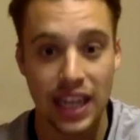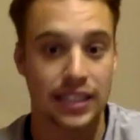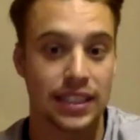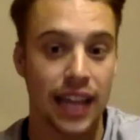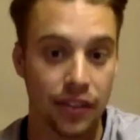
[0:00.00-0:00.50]

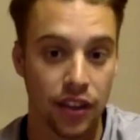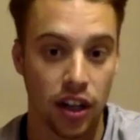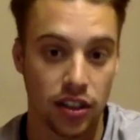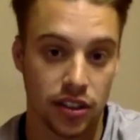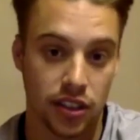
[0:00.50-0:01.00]
Is that the
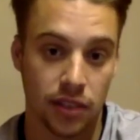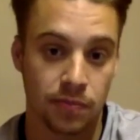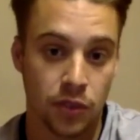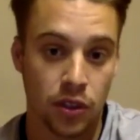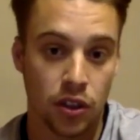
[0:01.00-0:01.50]
answer?
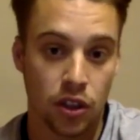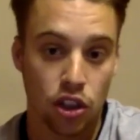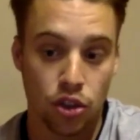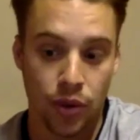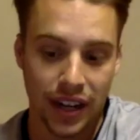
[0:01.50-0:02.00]

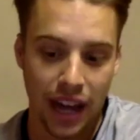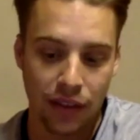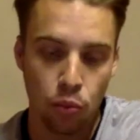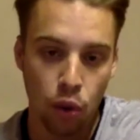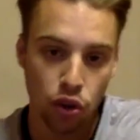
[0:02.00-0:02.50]
Do you reckon
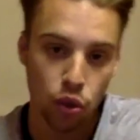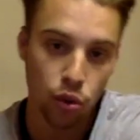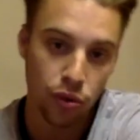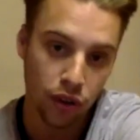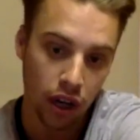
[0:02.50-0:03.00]
having one
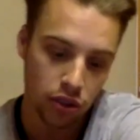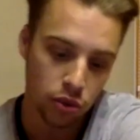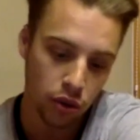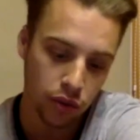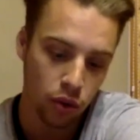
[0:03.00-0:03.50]
unified
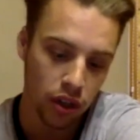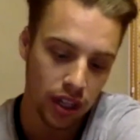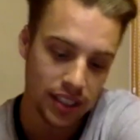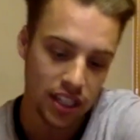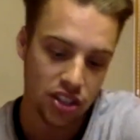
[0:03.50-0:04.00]
sort of
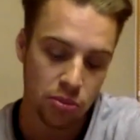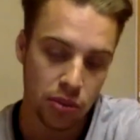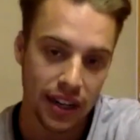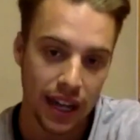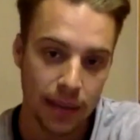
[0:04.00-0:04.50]
organisation
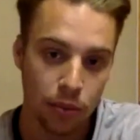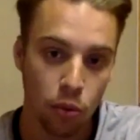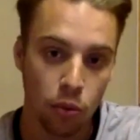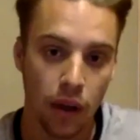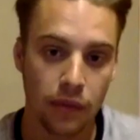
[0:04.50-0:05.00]
would
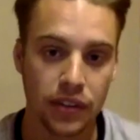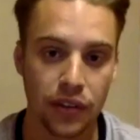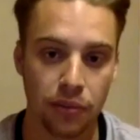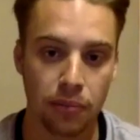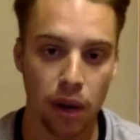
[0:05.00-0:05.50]
enable a
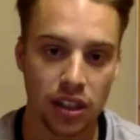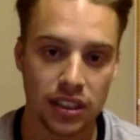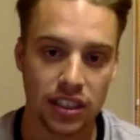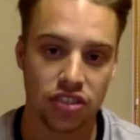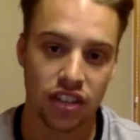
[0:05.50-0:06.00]
different
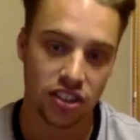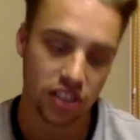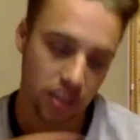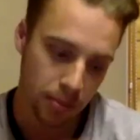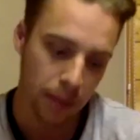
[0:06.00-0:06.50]
marketing
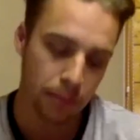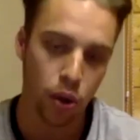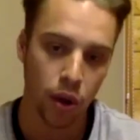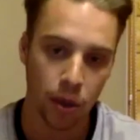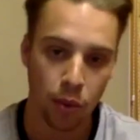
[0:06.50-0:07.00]
strategy to be
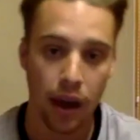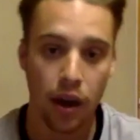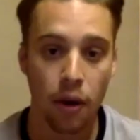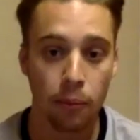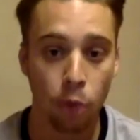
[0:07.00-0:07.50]
employed, where
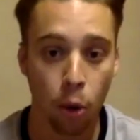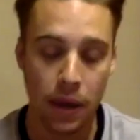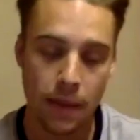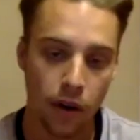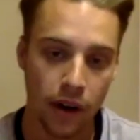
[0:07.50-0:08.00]
more
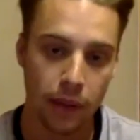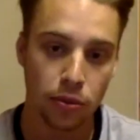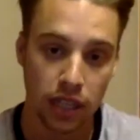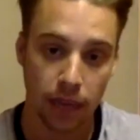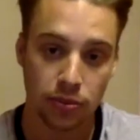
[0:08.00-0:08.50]
people are
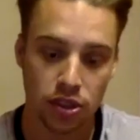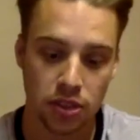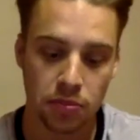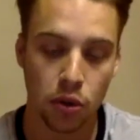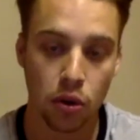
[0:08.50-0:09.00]
able to come to the
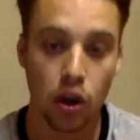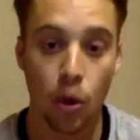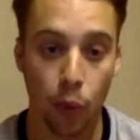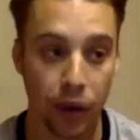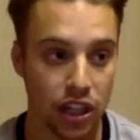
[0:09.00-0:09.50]
sport?
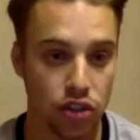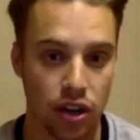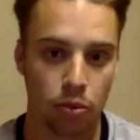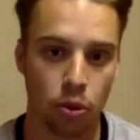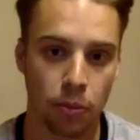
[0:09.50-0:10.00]
Would it
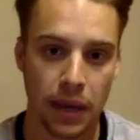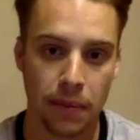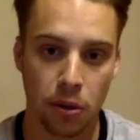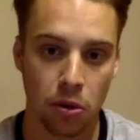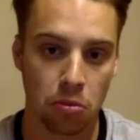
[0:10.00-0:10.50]
attract more
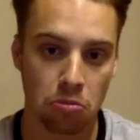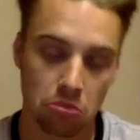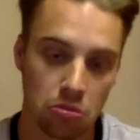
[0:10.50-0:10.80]
people?